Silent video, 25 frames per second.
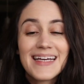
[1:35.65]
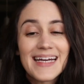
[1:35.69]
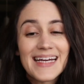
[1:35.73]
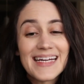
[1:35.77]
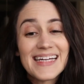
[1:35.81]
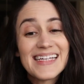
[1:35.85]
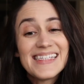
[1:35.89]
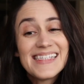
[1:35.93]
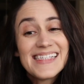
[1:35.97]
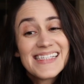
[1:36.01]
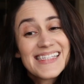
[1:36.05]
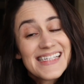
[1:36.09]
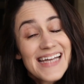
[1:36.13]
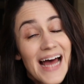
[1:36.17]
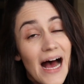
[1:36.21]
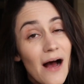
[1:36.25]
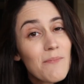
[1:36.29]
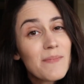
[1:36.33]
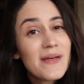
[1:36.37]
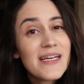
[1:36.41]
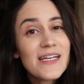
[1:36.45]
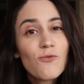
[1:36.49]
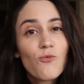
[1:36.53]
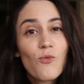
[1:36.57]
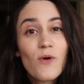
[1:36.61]
And it does not
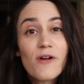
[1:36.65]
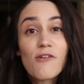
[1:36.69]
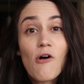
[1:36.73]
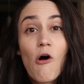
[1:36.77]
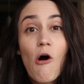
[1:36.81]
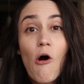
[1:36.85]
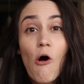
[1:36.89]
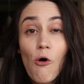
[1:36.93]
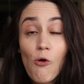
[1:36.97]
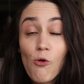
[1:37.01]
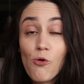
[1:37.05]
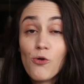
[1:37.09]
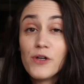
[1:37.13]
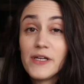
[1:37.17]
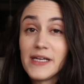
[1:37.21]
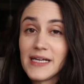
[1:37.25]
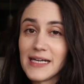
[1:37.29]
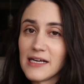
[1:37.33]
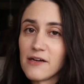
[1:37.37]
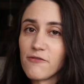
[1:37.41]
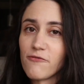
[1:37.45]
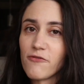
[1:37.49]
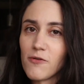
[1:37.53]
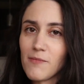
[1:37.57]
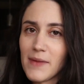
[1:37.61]
mean withholding
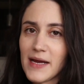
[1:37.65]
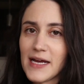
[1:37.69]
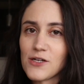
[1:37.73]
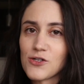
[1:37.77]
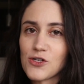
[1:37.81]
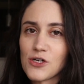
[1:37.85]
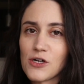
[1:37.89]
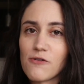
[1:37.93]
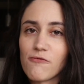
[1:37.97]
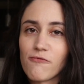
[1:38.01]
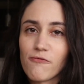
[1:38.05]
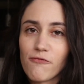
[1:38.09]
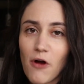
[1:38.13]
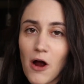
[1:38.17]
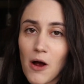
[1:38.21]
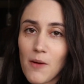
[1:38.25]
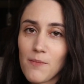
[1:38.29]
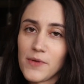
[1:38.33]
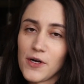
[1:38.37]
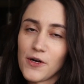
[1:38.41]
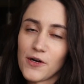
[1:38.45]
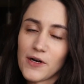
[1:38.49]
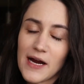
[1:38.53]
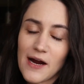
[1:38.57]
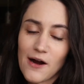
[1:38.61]
information
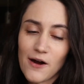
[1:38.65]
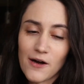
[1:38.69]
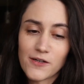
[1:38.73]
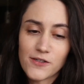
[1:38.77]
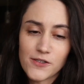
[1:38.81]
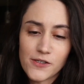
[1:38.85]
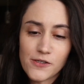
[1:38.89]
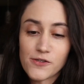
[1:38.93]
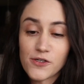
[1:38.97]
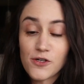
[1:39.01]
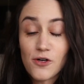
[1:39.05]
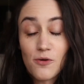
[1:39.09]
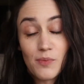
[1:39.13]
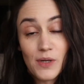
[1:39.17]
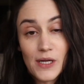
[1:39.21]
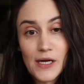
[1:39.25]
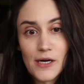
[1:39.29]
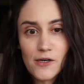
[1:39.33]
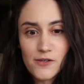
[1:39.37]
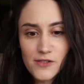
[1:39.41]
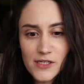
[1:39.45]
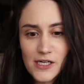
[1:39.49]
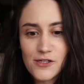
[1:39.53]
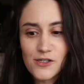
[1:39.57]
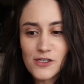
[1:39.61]
from your characters, or your
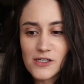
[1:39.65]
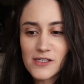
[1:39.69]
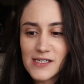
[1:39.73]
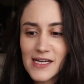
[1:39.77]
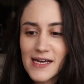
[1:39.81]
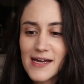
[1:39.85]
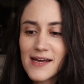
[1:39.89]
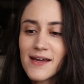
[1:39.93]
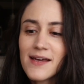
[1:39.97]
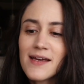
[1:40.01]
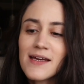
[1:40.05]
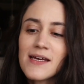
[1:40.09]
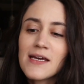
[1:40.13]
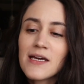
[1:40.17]
players, I should say.